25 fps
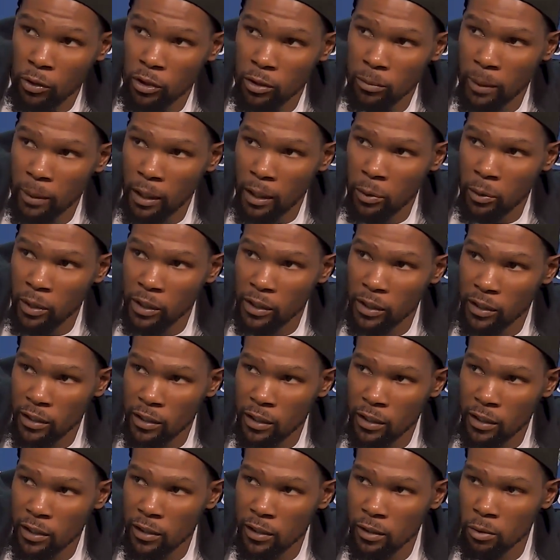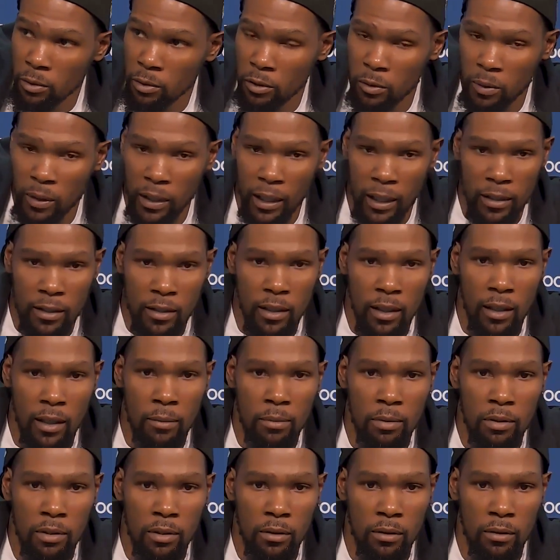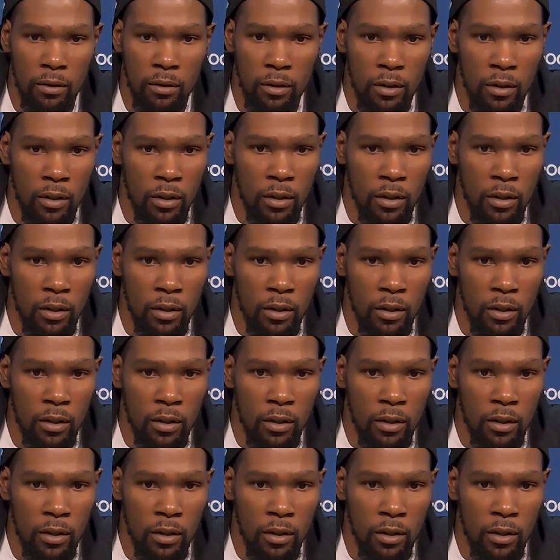just make quick decisions once we got stopped. So.